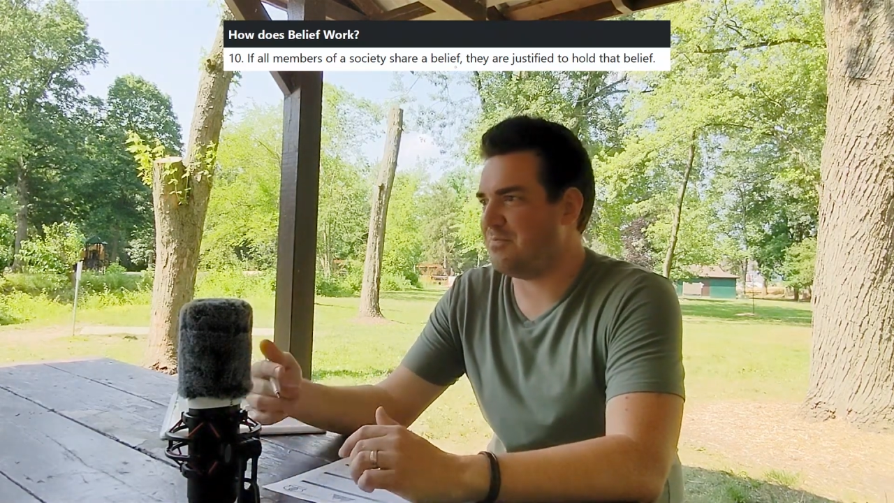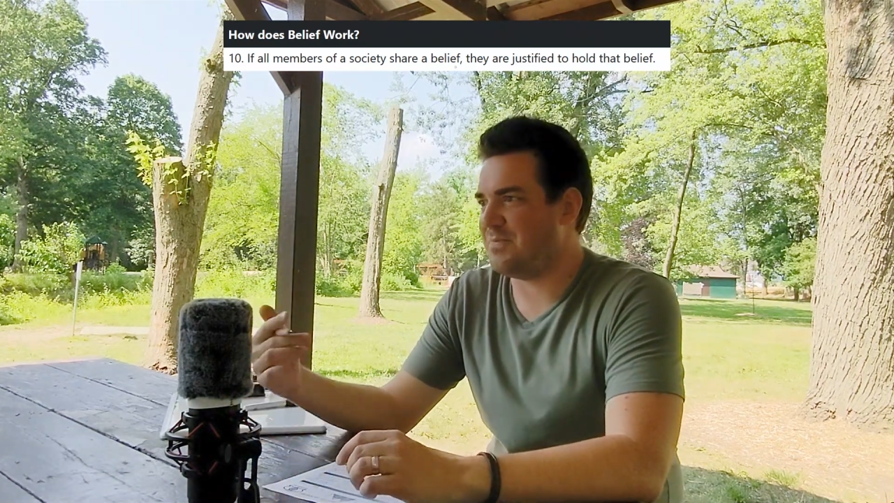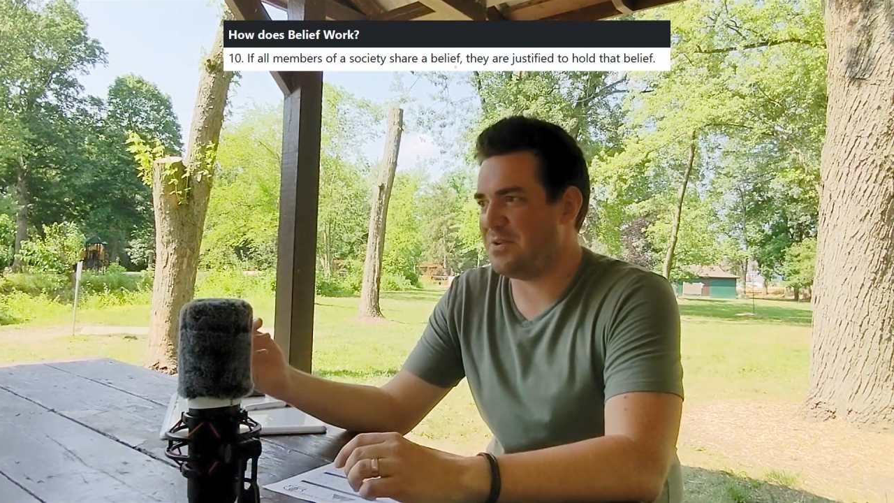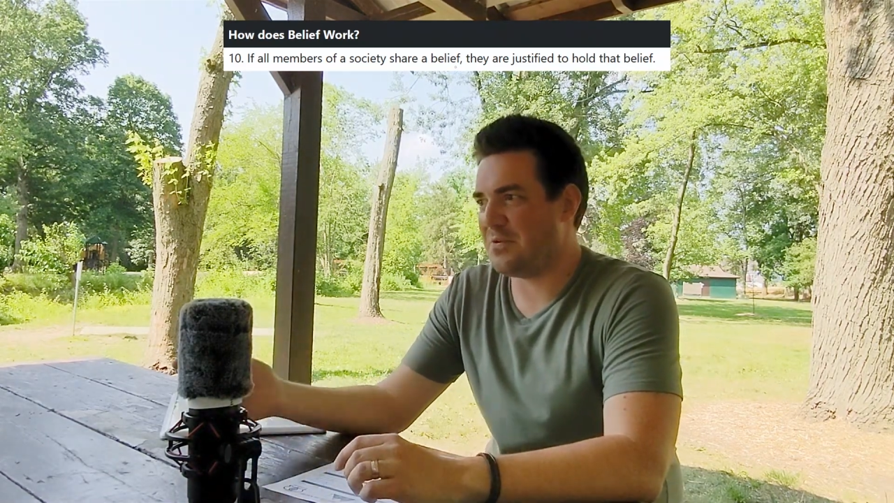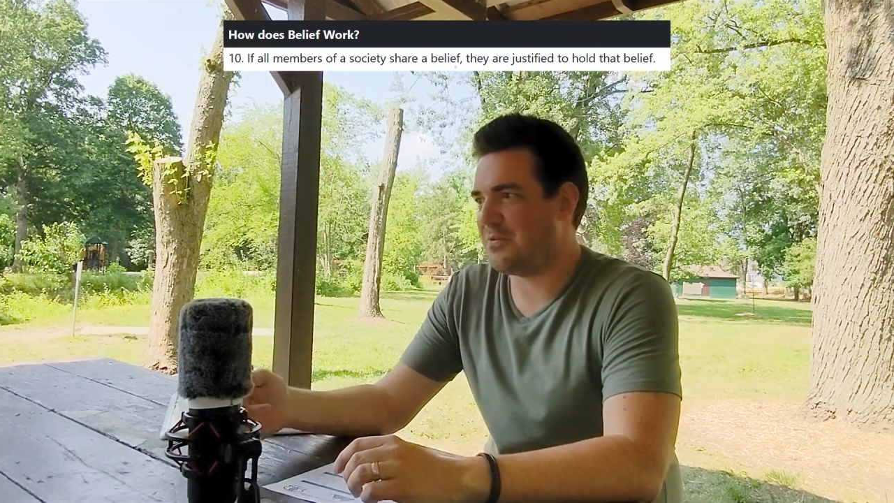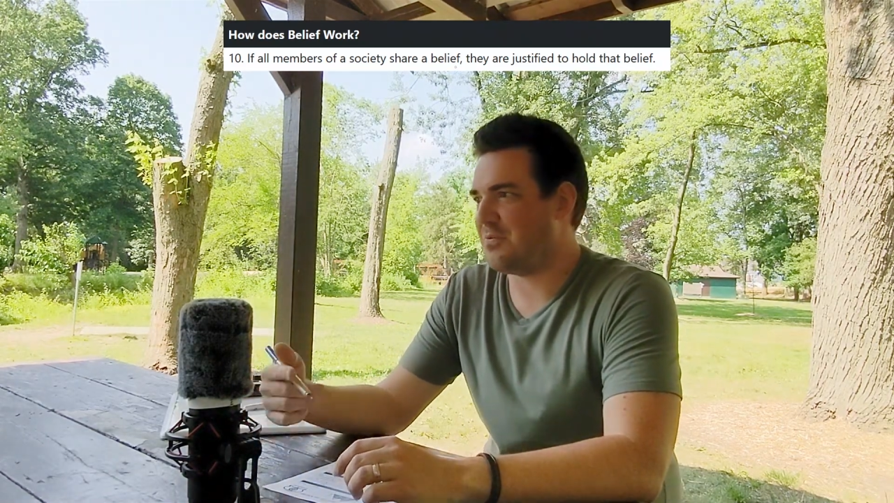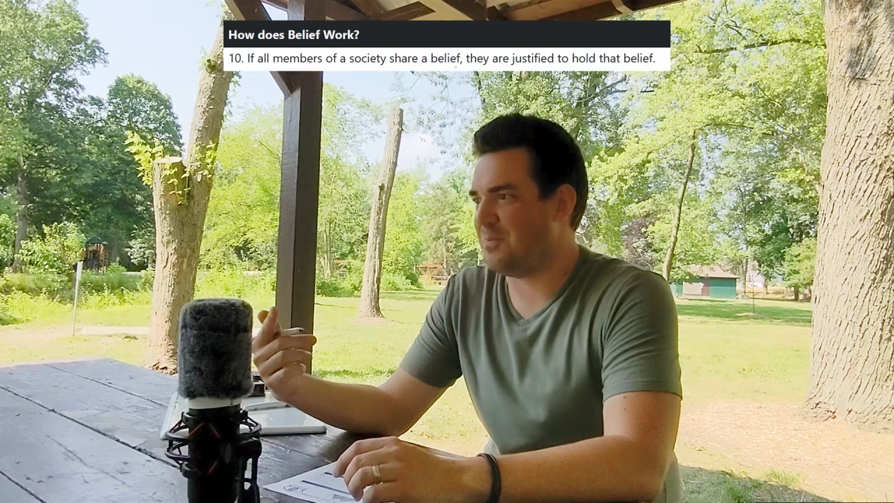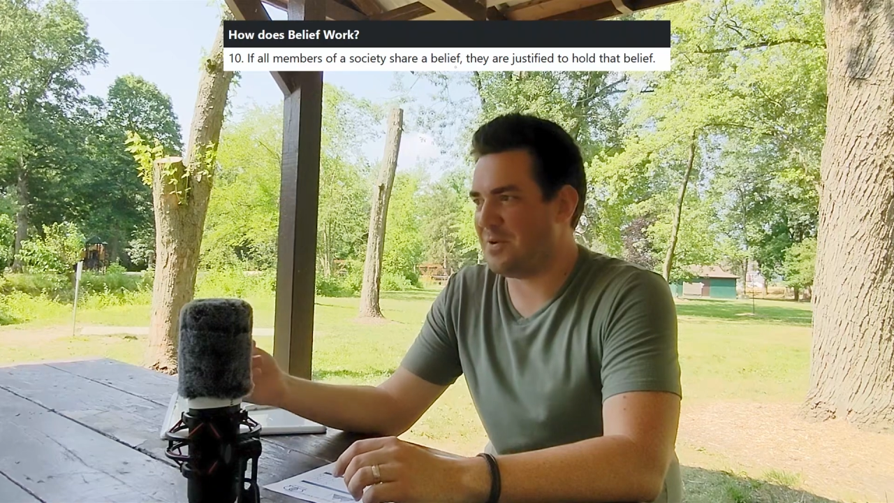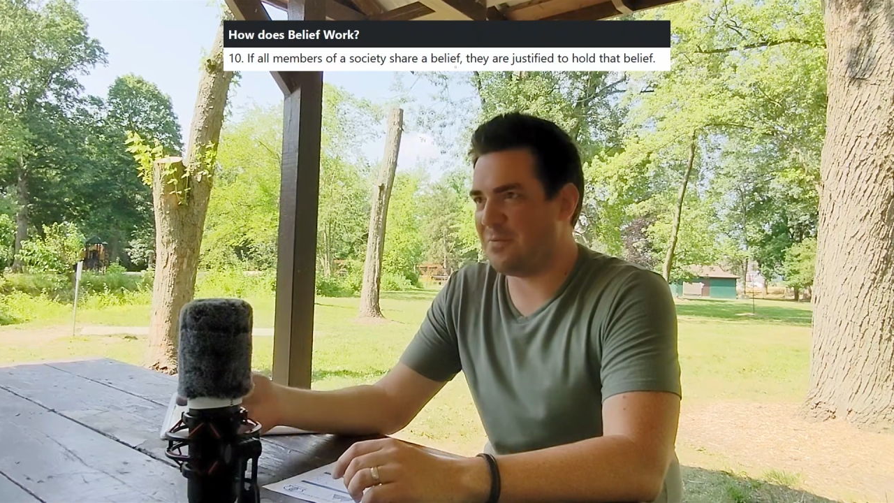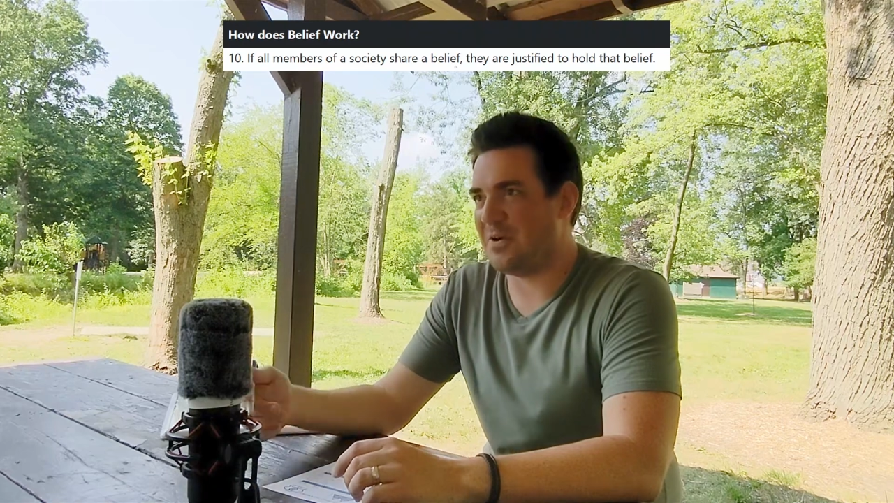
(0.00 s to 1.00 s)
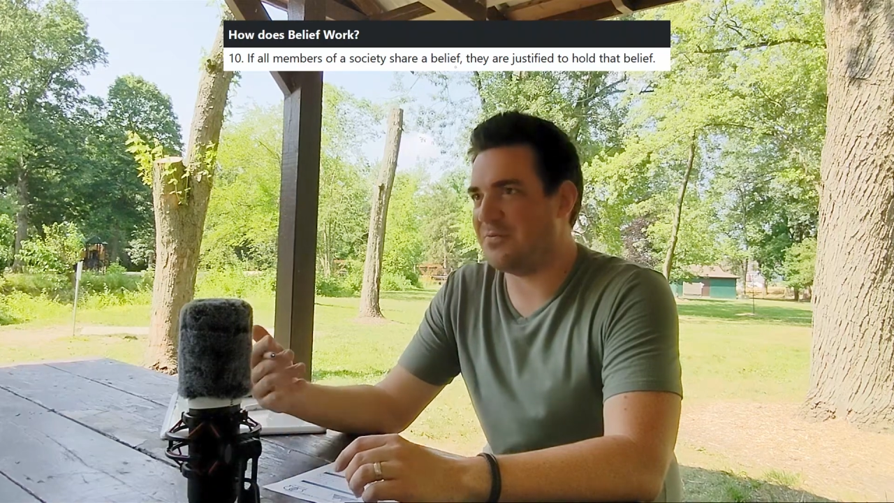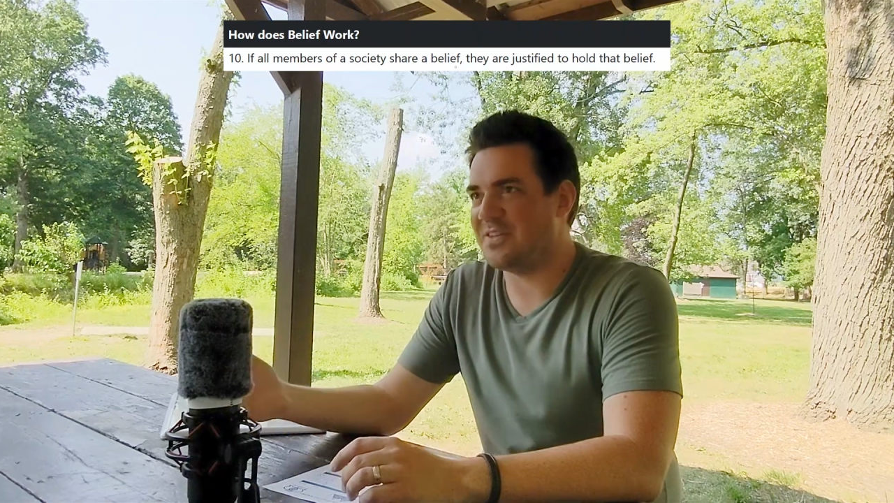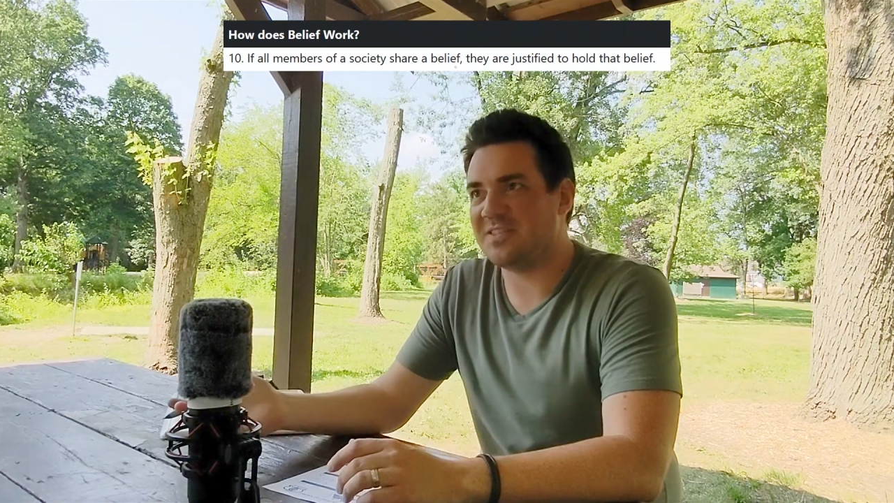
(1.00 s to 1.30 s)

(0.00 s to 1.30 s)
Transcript: the earth went around the